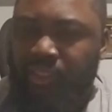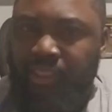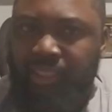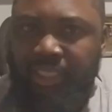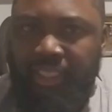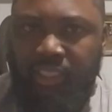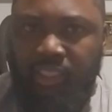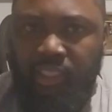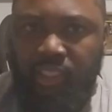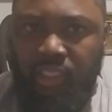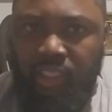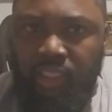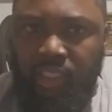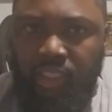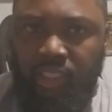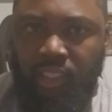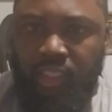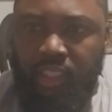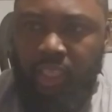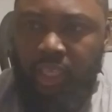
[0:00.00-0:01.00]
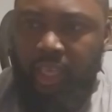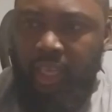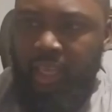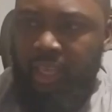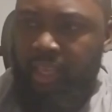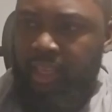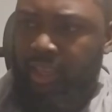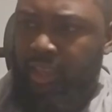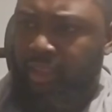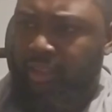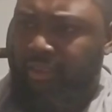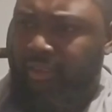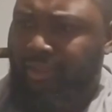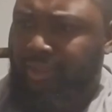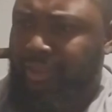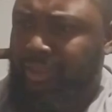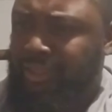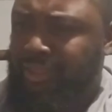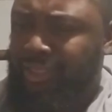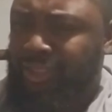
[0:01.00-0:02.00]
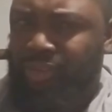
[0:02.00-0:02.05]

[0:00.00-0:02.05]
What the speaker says: dingy and looked at